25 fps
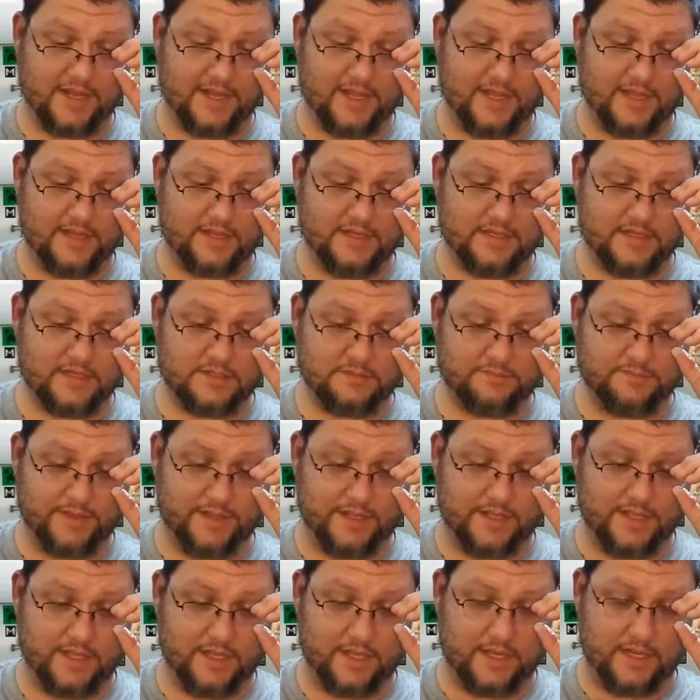He is
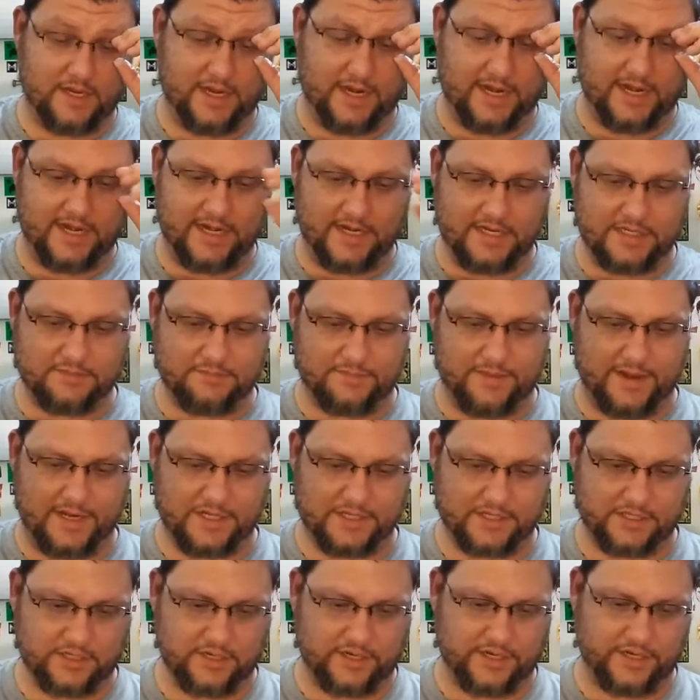making 80s
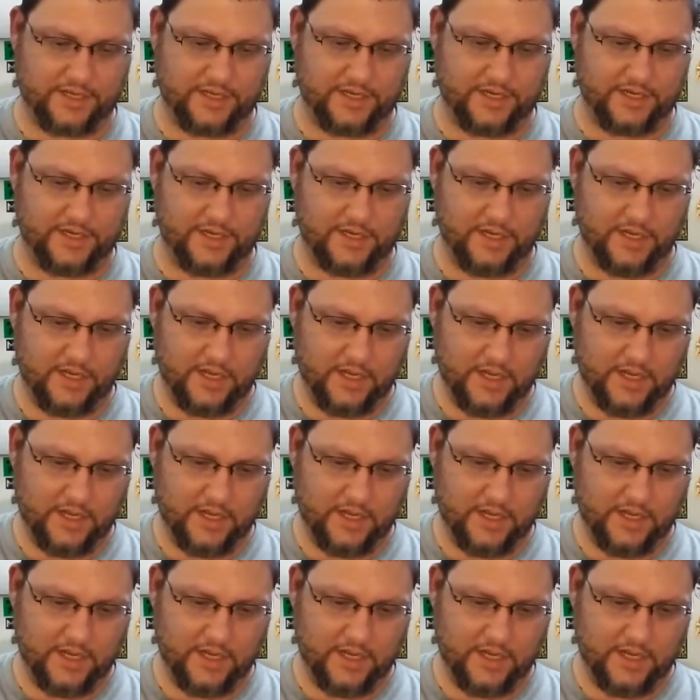magic again